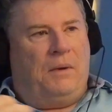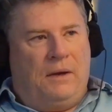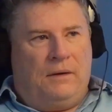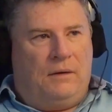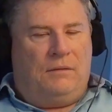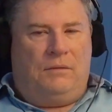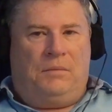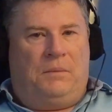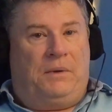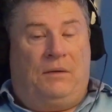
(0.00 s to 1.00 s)
in, and
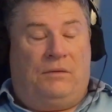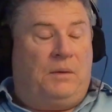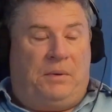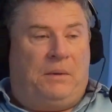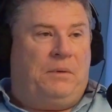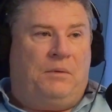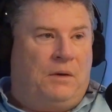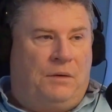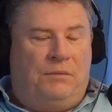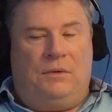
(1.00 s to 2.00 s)
maybe elderly people who
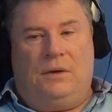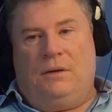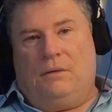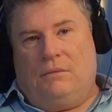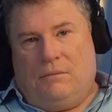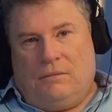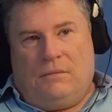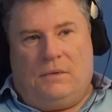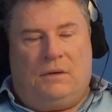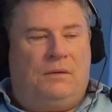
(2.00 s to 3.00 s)
are lonely
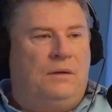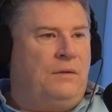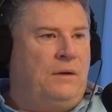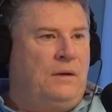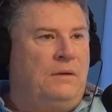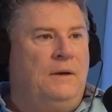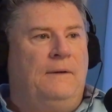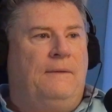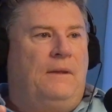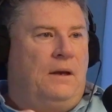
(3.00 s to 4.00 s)
and things like that,
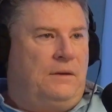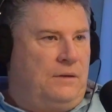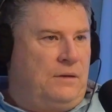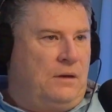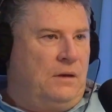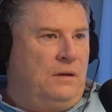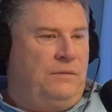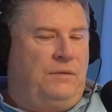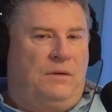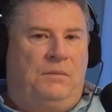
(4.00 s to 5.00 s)

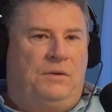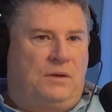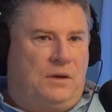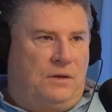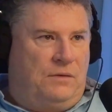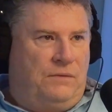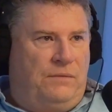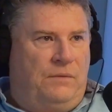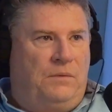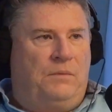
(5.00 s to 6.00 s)
exercise for them, education
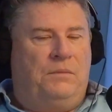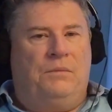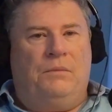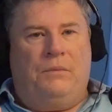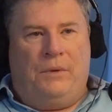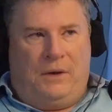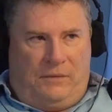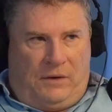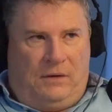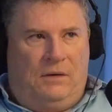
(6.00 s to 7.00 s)
from them,
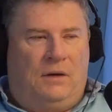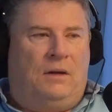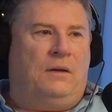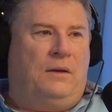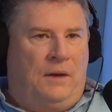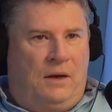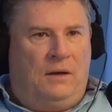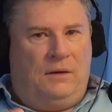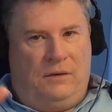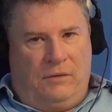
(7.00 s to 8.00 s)
whatever. And they're
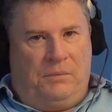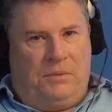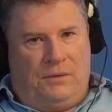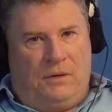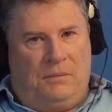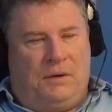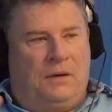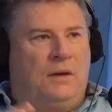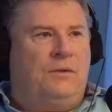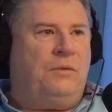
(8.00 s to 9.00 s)
there, these football clubs,
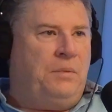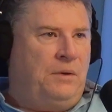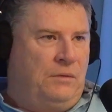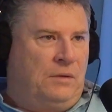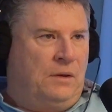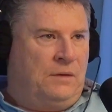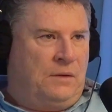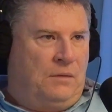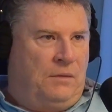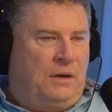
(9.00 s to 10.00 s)
and they should be
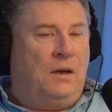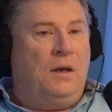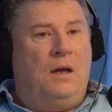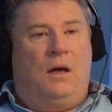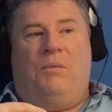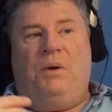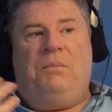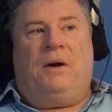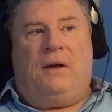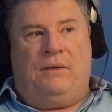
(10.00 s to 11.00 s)
utilised that way. And we
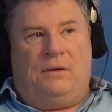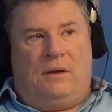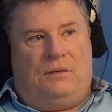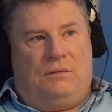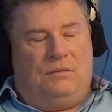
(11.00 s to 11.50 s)
buy into that too.